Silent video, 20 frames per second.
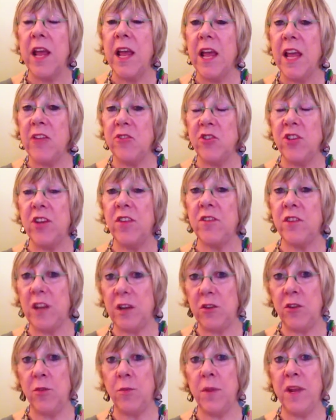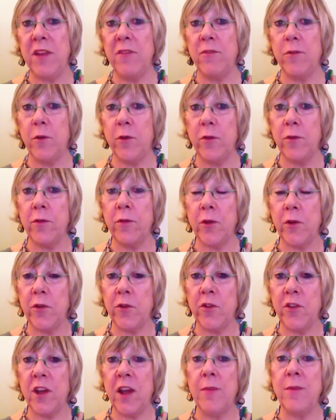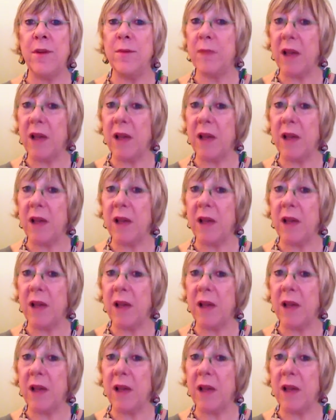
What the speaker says: and she said to me, for the first time in